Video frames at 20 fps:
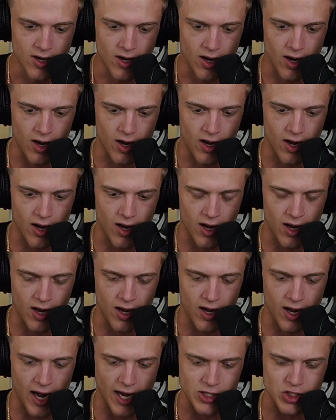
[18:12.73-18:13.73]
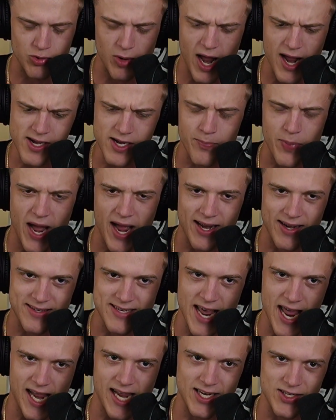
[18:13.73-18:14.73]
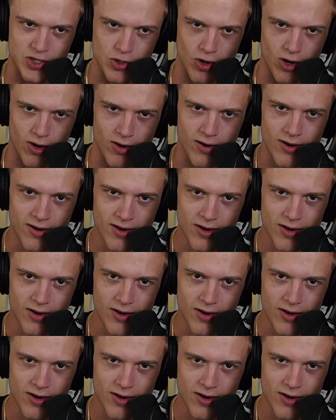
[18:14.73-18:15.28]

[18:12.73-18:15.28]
Uh, I tried to buy a taser,